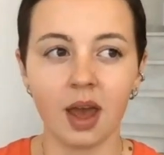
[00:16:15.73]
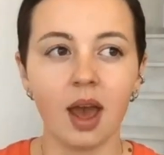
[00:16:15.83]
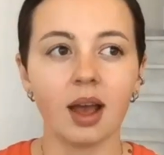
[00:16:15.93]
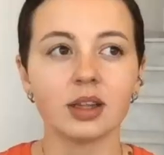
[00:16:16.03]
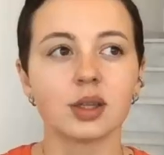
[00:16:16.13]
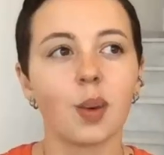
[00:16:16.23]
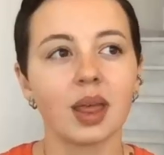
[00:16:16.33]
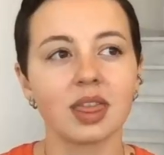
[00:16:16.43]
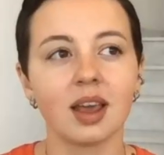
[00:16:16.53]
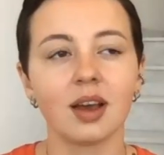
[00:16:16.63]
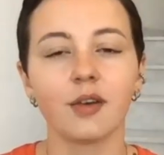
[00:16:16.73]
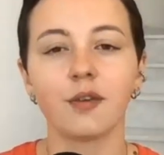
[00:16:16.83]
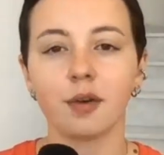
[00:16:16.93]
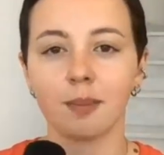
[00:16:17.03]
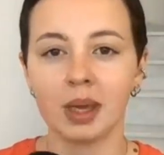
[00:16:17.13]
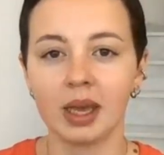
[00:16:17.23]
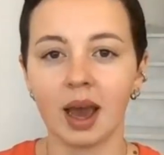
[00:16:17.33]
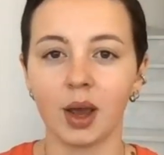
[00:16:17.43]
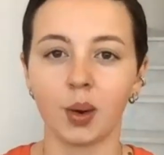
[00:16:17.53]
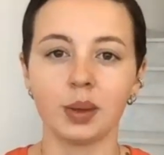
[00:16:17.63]
And so I think for me,
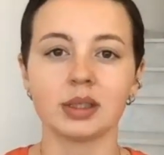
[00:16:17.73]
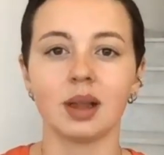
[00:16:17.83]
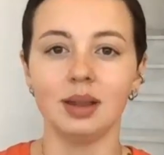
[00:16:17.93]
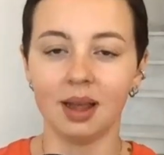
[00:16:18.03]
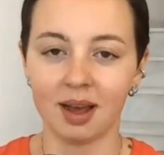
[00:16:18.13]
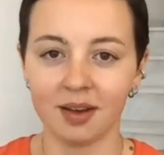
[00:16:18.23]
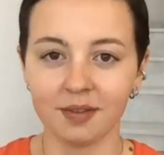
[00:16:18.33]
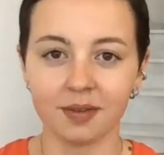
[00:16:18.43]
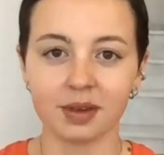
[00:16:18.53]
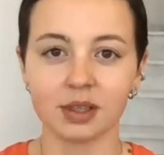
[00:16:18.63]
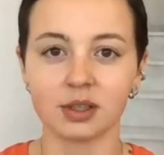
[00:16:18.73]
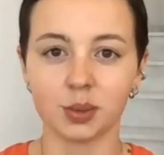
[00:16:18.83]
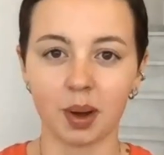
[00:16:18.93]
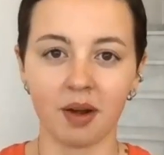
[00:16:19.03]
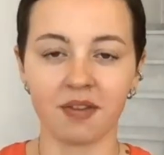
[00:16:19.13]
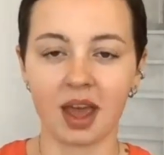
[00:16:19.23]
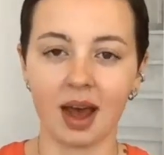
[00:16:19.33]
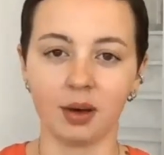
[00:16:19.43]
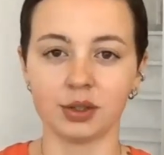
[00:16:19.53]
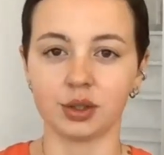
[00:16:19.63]
I always love 12th
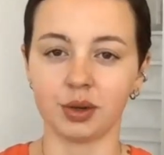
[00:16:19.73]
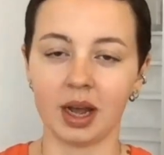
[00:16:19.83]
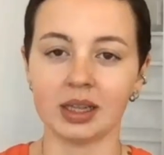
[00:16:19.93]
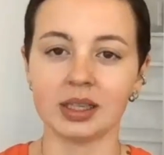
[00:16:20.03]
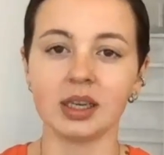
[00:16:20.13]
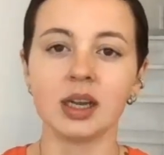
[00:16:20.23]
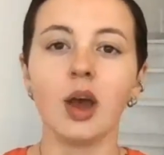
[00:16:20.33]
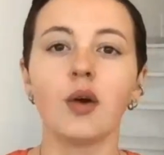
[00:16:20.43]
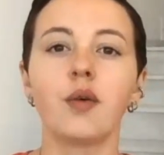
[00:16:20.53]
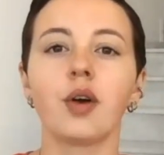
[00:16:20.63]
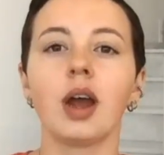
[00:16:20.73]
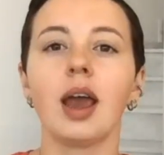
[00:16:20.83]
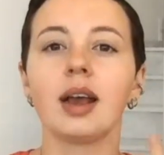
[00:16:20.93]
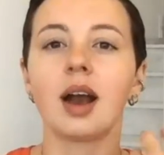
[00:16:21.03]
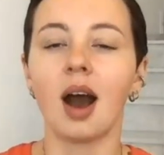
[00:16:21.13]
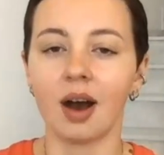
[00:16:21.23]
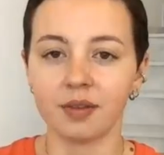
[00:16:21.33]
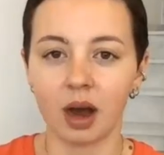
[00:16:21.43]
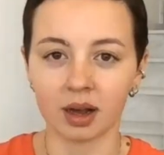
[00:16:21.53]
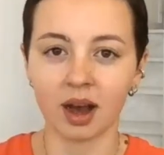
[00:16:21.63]
house transit for
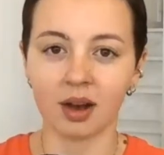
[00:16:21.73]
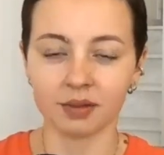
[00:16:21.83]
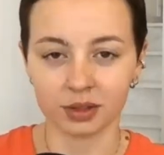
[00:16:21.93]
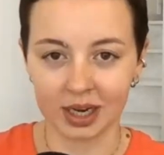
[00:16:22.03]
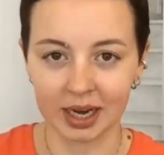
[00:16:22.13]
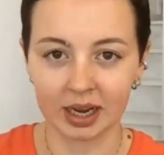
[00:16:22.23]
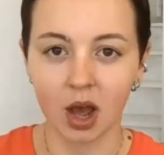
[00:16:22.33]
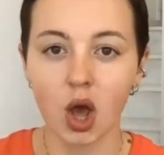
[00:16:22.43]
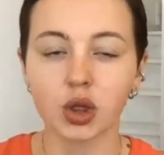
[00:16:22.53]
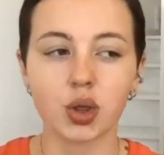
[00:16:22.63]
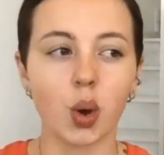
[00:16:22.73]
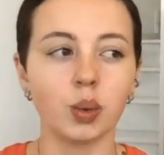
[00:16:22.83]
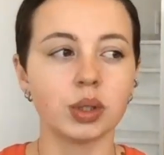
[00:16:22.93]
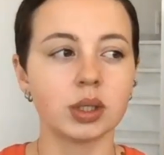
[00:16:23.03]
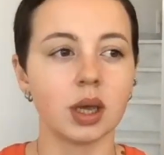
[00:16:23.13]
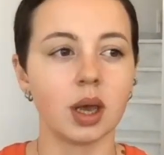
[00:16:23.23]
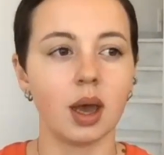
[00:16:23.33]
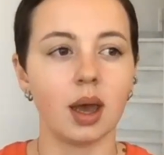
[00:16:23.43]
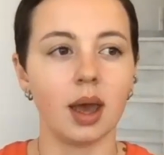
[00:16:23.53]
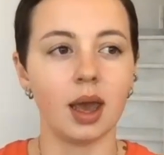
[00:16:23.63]
uncovering those
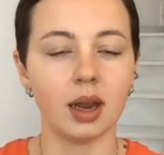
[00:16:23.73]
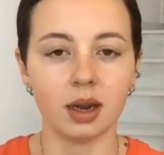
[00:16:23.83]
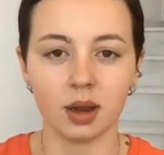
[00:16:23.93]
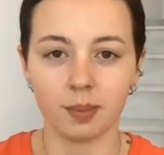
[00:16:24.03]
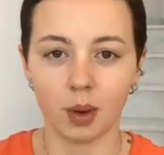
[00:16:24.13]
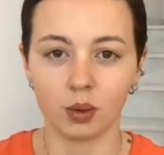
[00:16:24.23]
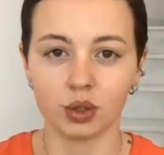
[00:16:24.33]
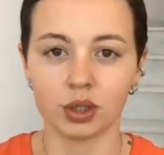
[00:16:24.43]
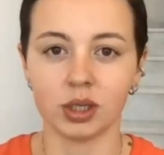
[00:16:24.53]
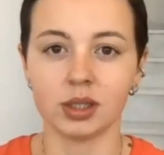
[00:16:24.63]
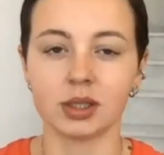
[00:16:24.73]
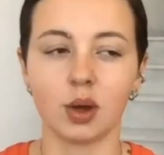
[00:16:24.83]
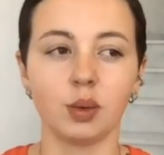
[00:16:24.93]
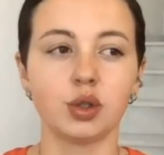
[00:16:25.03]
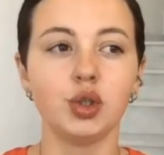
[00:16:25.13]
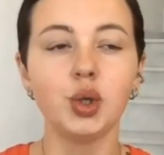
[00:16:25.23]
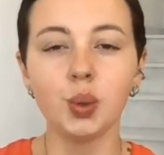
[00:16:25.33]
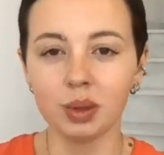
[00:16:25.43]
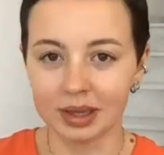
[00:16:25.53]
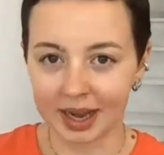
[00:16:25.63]
hidden emotions, those new
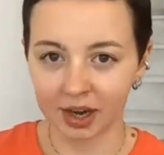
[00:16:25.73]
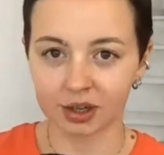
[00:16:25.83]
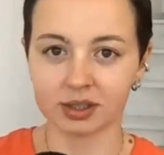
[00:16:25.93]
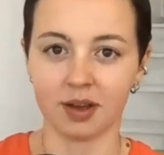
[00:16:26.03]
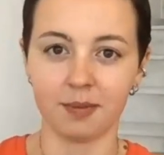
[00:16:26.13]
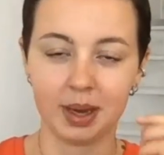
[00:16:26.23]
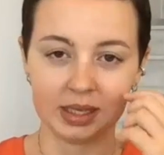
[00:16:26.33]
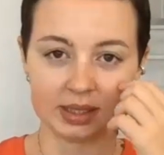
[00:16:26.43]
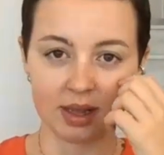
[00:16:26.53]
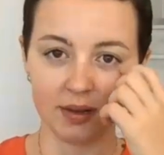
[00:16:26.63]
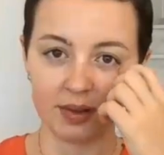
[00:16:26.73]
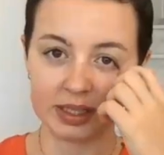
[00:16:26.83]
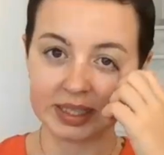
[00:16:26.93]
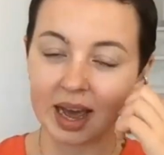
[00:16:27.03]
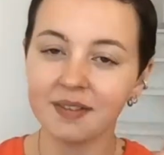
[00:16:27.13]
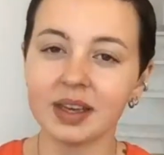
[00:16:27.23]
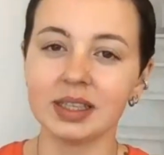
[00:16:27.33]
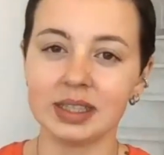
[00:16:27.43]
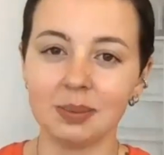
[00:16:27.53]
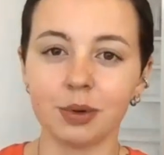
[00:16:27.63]
layers of myself, and diving
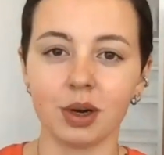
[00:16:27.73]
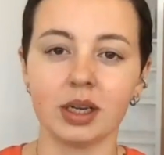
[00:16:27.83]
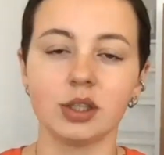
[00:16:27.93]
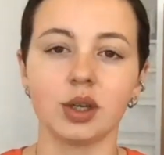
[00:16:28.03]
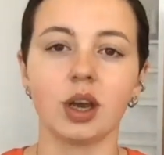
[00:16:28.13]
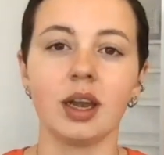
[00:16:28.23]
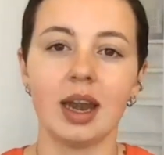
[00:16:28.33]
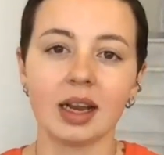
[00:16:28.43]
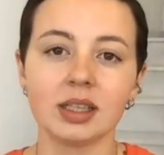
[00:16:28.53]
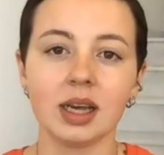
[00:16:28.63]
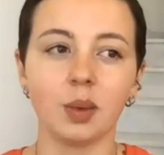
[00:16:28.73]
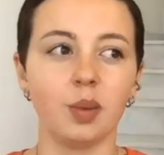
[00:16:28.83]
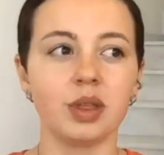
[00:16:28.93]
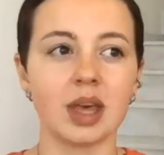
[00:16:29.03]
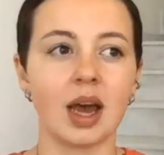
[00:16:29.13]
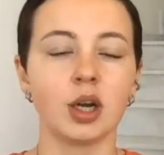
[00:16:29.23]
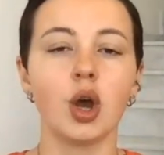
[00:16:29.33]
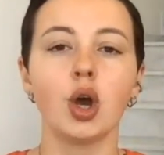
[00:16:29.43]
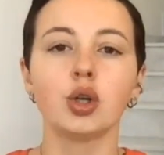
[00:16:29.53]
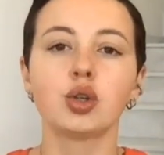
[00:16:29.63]
deeper into connecting with that
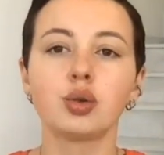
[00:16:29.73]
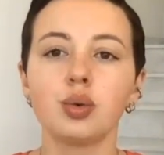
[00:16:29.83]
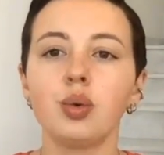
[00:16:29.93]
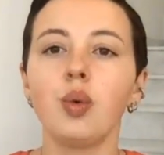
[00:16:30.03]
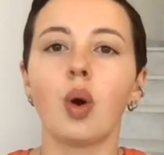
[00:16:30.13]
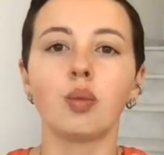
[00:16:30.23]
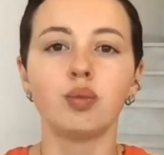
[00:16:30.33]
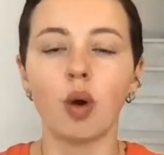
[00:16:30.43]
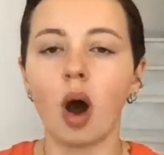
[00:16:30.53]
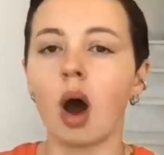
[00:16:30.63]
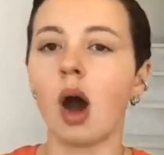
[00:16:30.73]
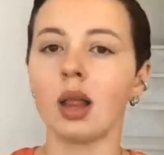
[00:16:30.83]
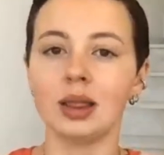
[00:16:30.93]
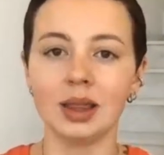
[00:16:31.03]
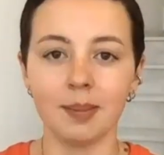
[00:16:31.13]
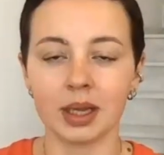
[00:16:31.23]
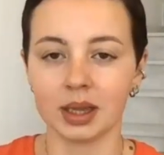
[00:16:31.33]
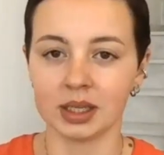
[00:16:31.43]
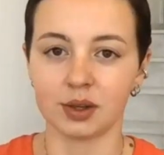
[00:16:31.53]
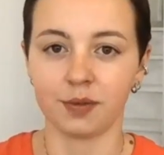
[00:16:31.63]
true, raw,
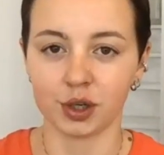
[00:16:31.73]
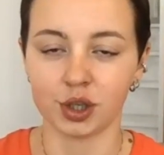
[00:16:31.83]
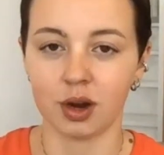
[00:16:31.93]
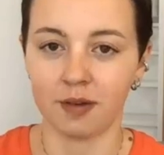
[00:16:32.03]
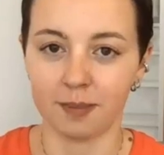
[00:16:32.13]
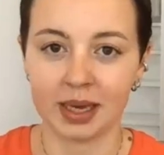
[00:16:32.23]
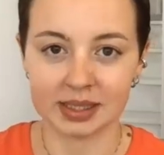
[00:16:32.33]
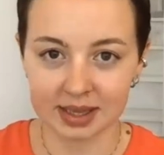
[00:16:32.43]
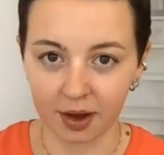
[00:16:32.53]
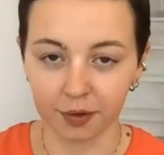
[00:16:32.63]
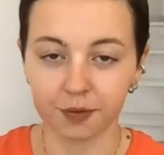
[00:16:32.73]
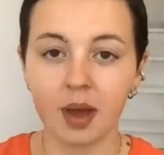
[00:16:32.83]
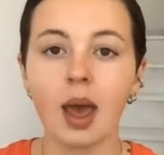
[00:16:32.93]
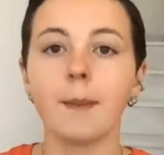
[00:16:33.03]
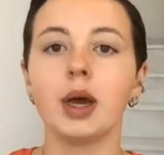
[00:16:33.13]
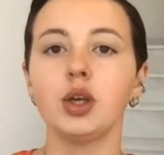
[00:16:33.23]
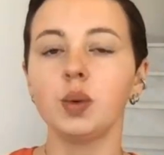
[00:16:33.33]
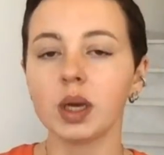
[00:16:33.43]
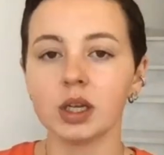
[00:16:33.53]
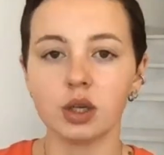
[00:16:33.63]
limitless version of myself. But you
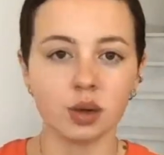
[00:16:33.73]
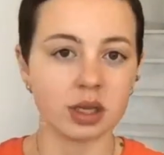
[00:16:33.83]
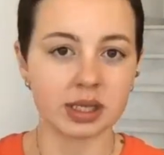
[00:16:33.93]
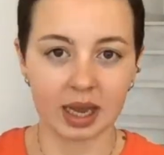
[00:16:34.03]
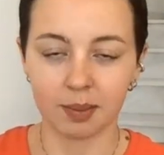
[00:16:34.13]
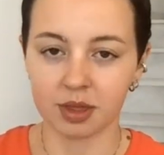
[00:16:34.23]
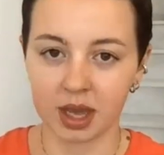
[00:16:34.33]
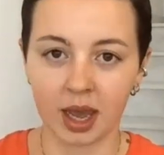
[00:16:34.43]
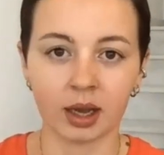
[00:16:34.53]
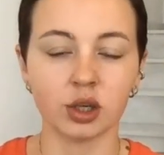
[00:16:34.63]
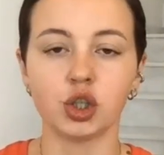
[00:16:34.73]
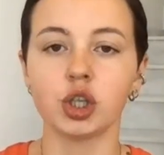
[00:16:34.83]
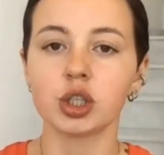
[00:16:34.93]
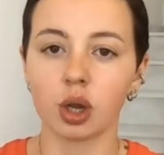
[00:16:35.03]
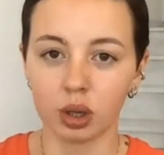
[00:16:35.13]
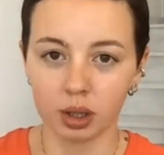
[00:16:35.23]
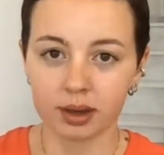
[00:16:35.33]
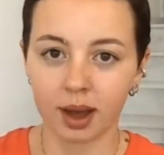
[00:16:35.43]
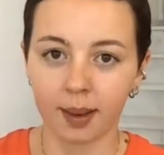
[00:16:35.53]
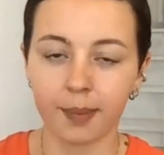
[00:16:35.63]
can do the same thing. Just look
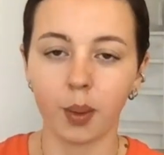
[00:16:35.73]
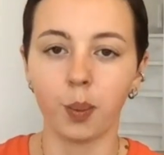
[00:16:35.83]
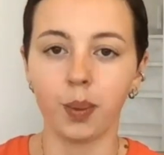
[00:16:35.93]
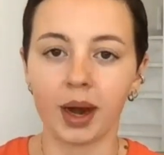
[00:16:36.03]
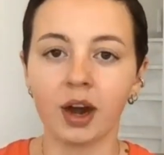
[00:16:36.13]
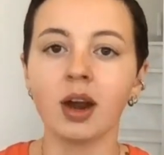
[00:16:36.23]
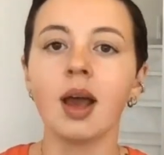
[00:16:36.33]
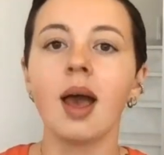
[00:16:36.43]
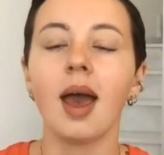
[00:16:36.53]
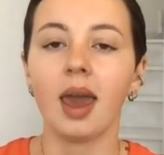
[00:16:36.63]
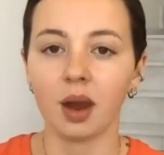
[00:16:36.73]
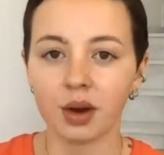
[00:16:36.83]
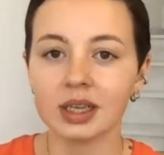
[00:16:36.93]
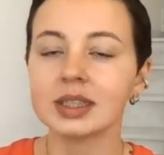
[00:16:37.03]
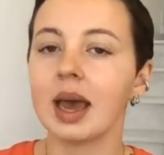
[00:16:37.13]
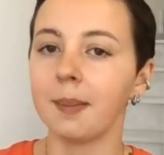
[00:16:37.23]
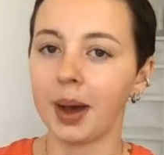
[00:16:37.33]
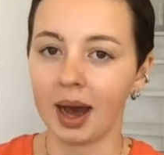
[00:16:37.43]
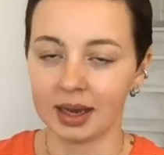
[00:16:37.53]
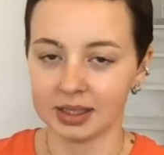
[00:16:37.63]
up where Aries and
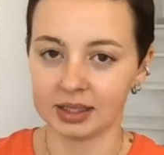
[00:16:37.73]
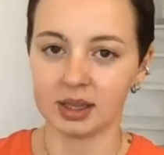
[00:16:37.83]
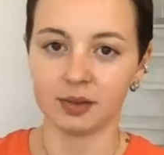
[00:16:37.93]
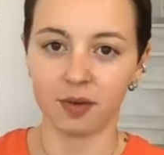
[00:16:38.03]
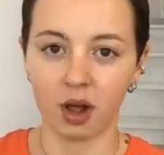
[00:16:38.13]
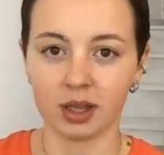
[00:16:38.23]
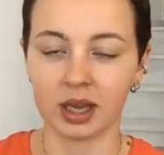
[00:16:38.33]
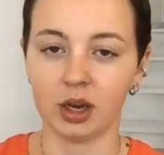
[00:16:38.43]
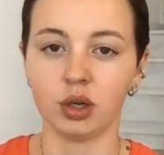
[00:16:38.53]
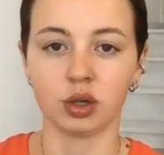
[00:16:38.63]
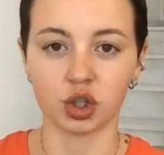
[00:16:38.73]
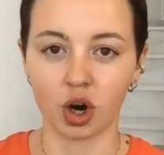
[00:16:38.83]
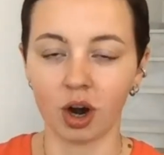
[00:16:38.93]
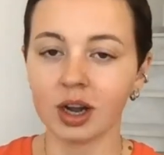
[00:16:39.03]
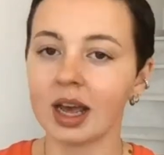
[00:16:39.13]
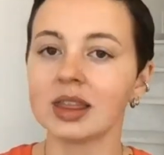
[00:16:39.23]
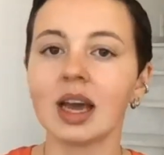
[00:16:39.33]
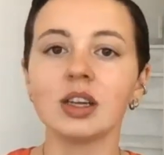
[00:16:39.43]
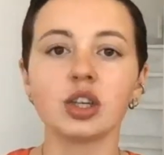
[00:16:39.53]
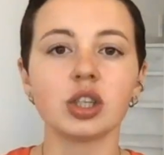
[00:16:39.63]
Pisces is falling in your chart, and
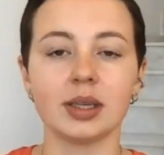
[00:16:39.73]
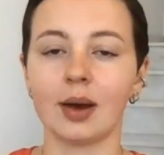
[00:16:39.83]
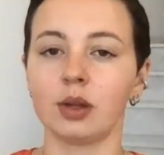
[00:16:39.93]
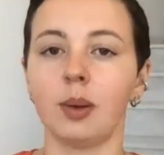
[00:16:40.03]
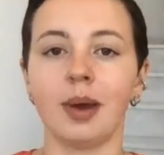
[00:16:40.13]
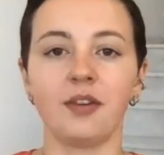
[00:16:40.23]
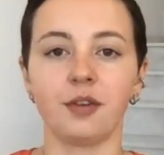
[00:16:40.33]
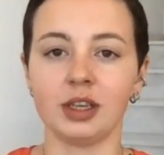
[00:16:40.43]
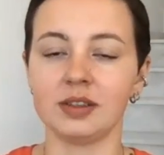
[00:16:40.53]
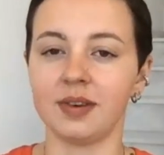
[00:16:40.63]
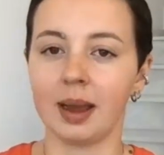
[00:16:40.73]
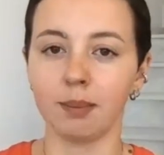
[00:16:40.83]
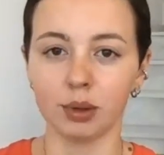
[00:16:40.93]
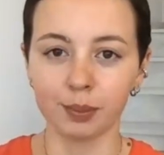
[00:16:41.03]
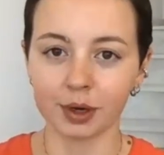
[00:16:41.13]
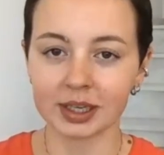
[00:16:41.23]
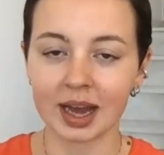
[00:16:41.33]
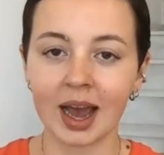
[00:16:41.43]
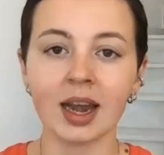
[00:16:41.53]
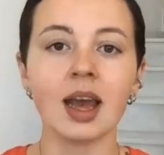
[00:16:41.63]
then just download my free Divine Blueprint
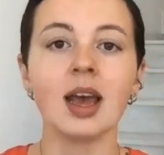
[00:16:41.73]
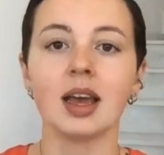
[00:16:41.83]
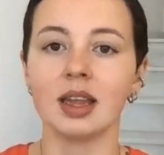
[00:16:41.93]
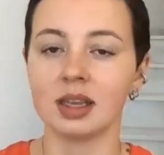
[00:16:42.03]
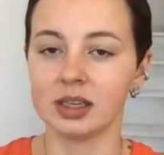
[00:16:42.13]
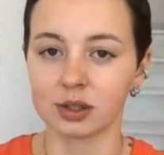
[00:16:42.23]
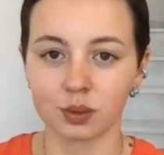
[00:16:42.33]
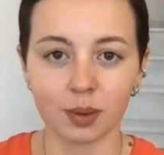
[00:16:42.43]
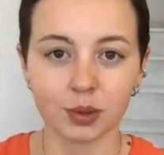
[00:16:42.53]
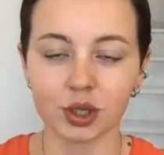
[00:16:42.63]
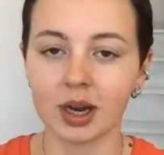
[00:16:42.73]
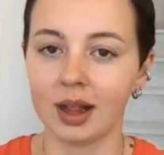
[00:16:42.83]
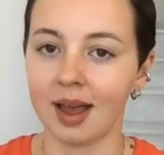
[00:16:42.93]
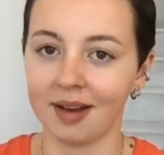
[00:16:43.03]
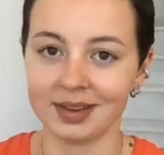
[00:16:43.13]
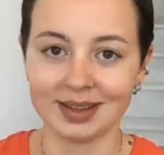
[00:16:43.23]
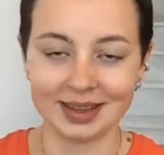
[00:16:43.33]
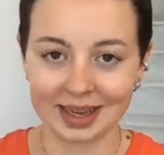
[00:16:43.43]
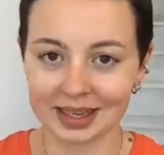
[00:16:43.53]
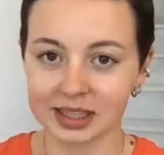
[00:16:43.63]
Guide in the description. I'll have it
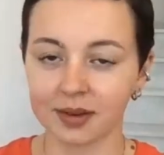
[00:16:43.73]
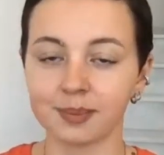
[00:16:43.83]
linked.